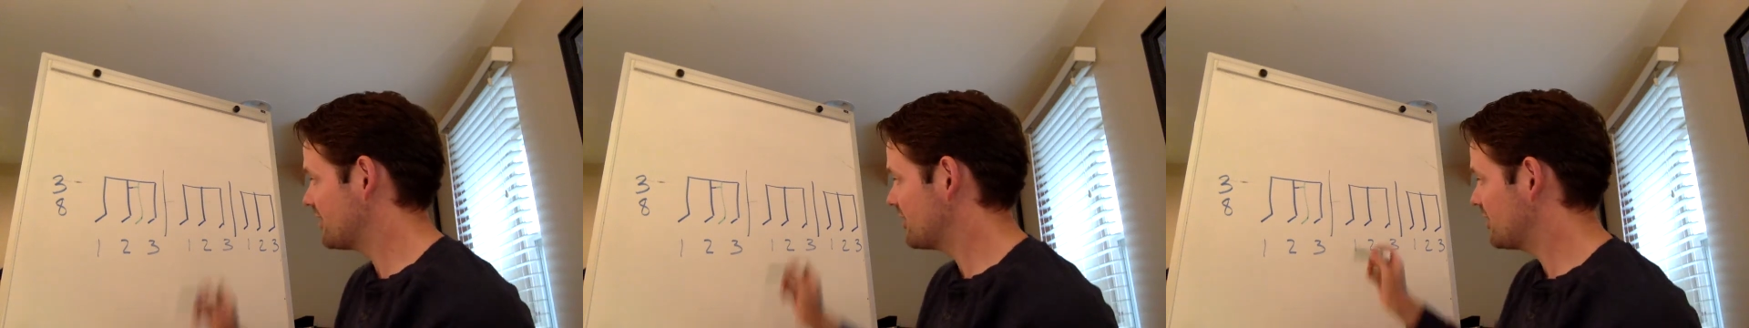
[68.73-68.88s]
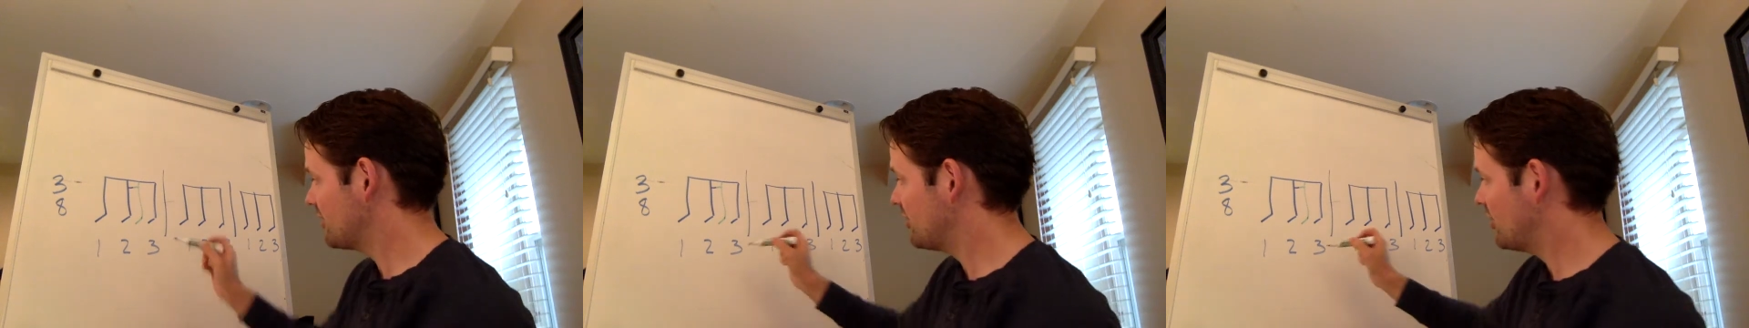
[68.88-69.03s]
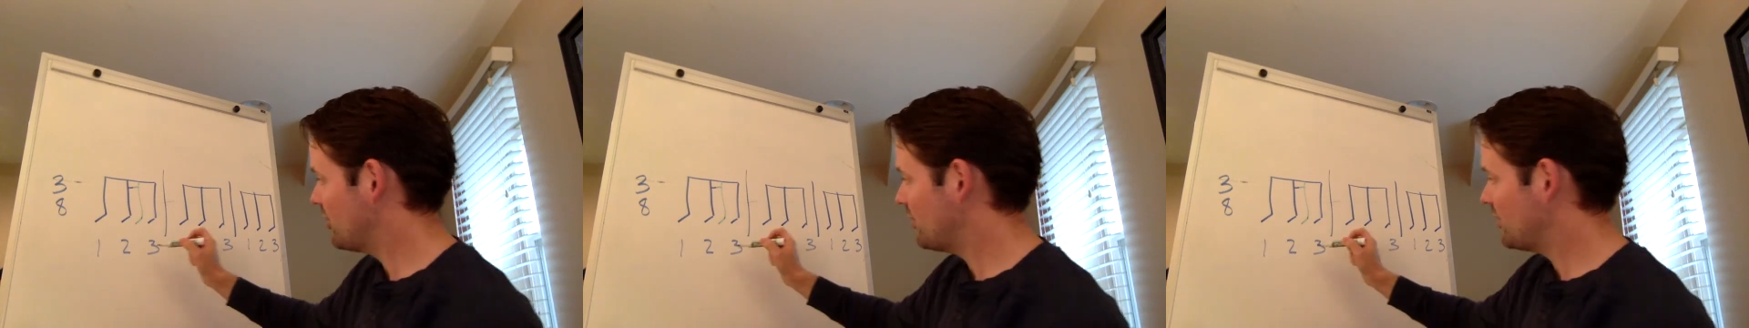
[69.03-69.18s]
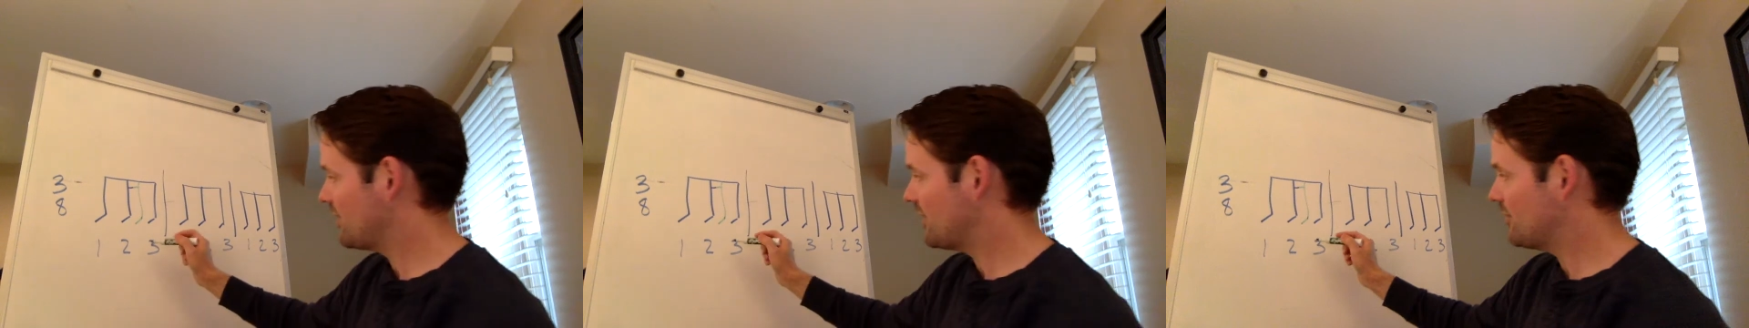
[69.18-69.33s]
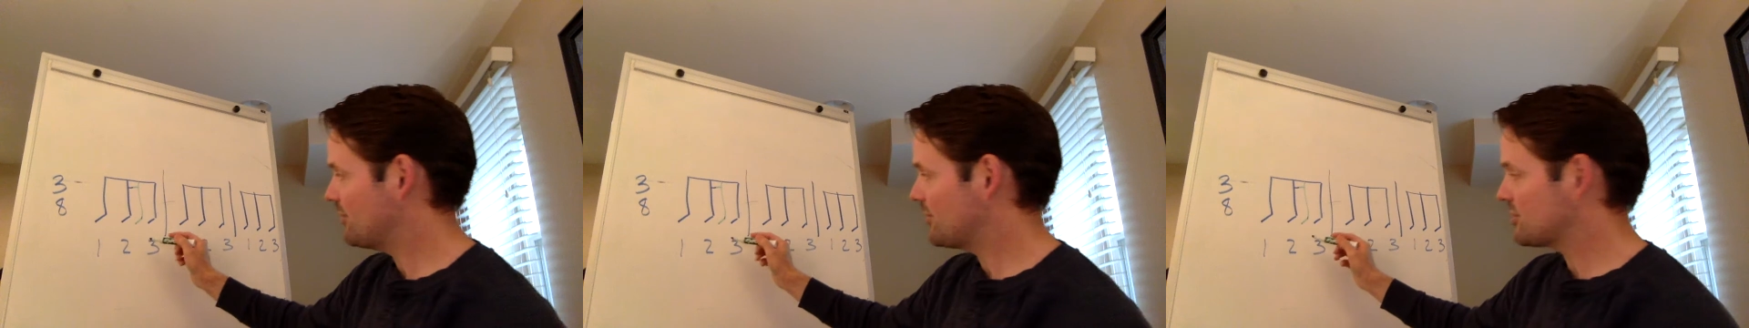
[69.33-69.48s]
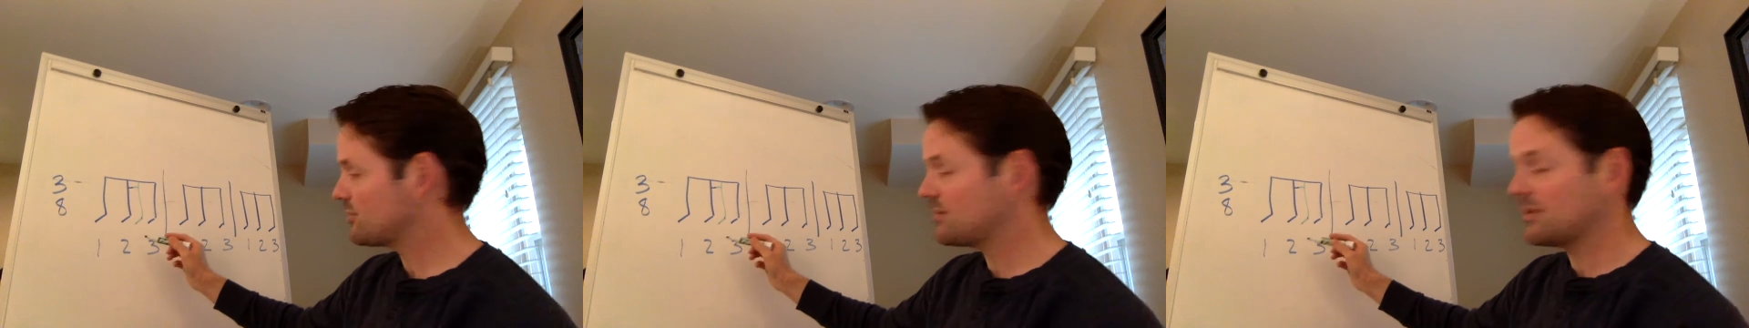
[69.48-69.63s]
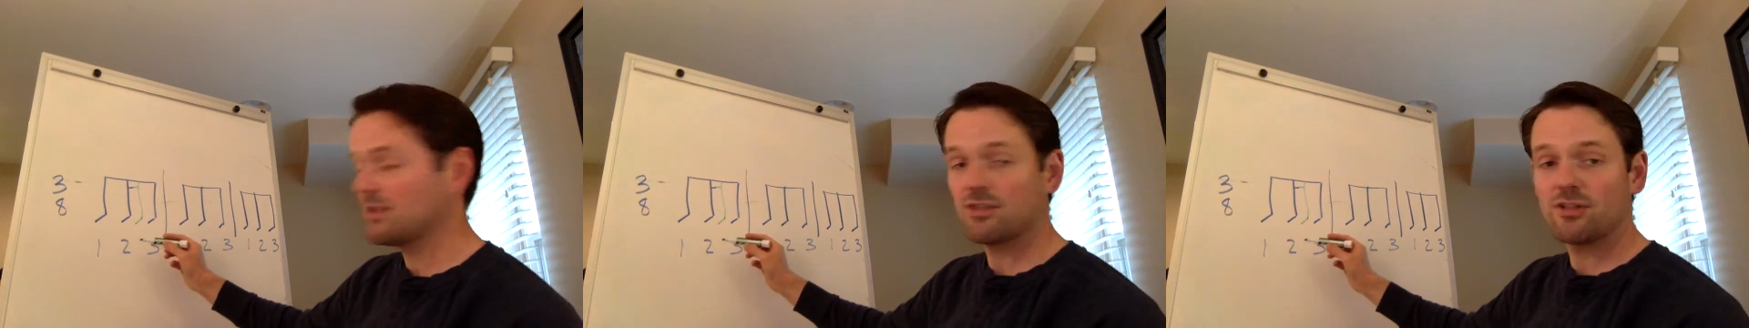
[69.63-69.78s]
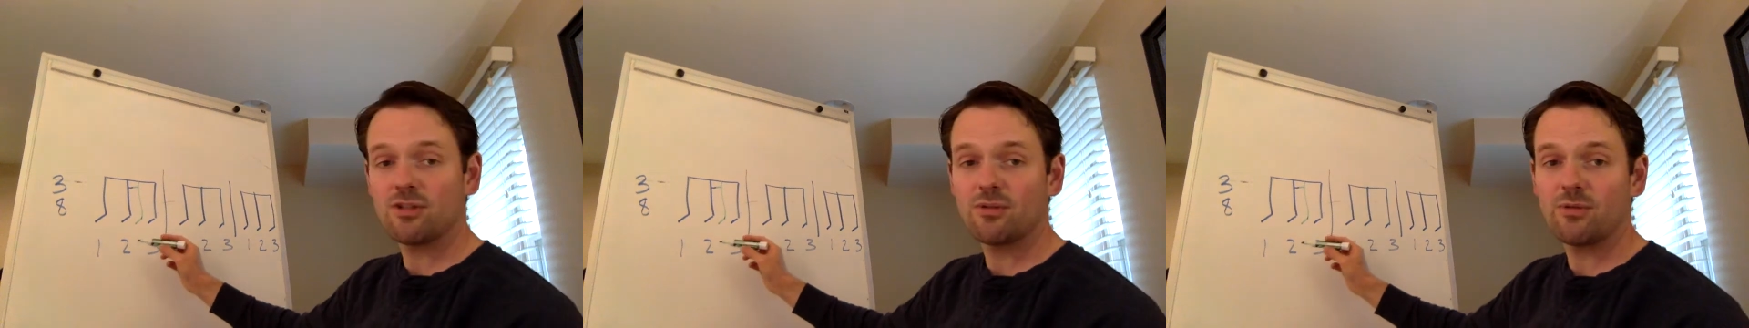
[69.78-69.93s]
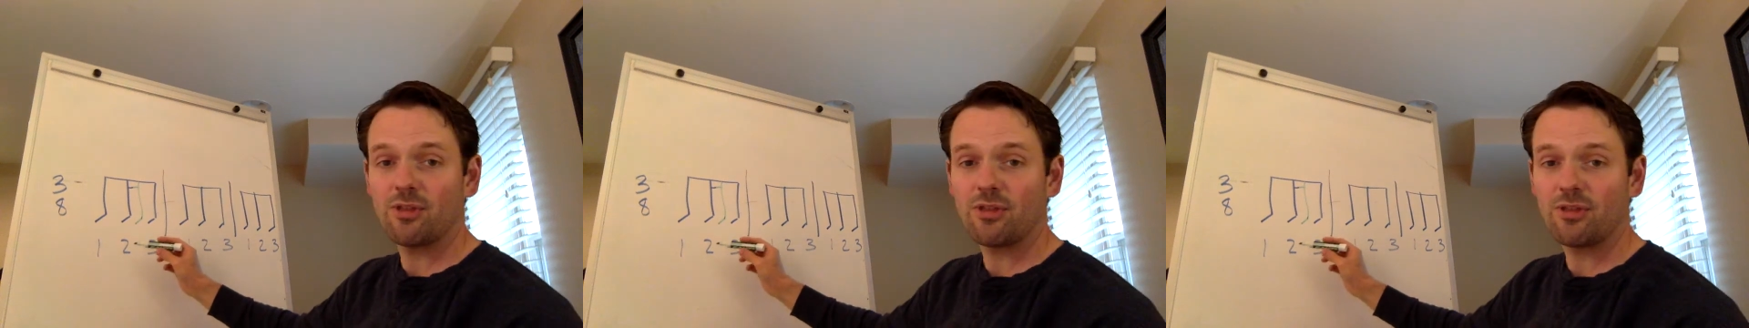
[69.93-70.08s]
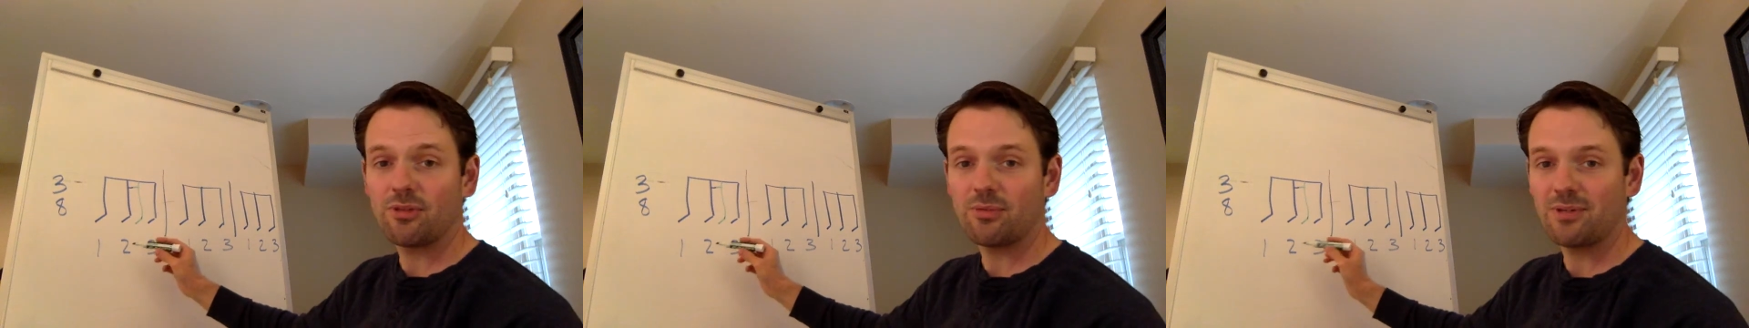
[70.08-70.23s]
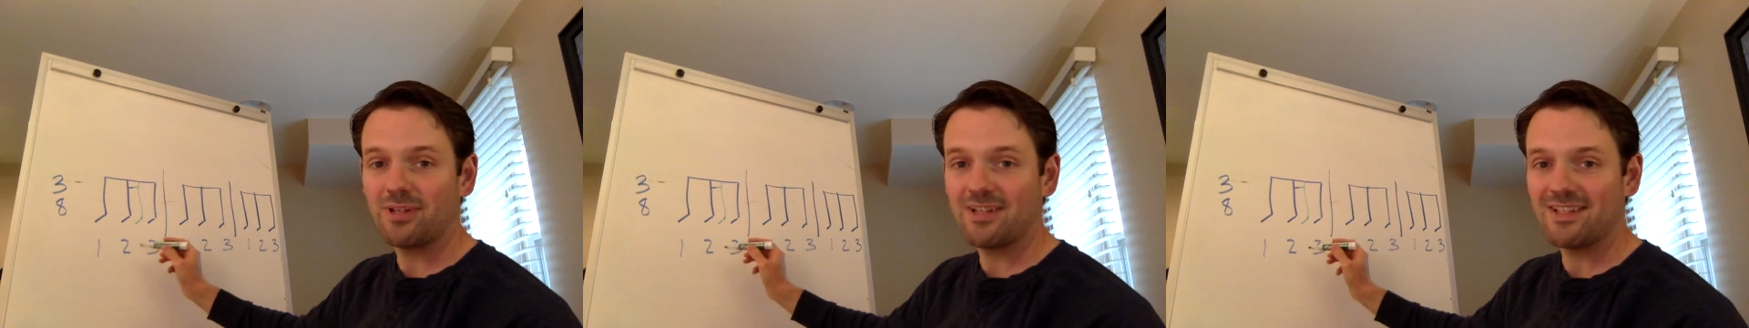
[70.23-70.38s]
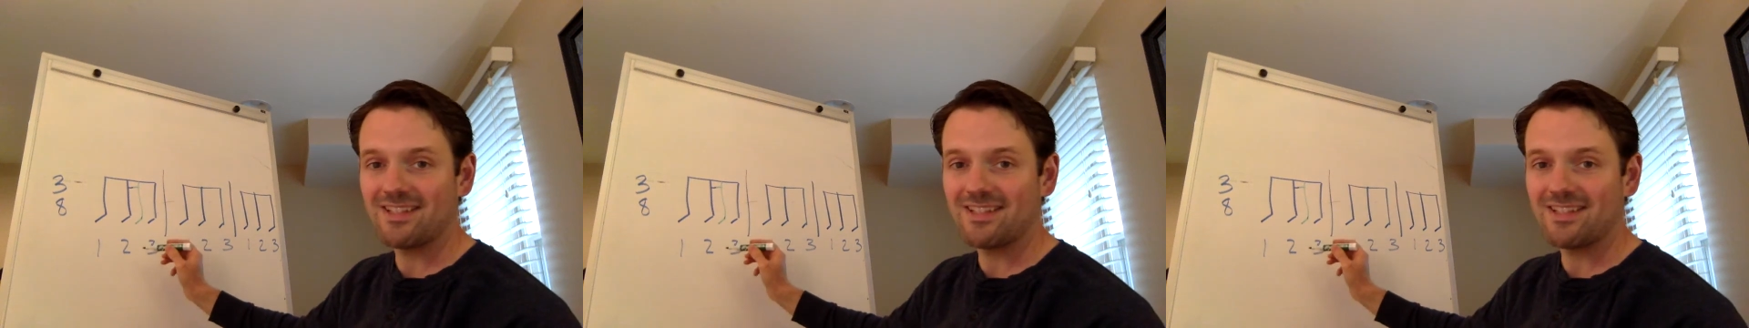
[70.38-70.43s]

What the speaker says: note in between 2 and 3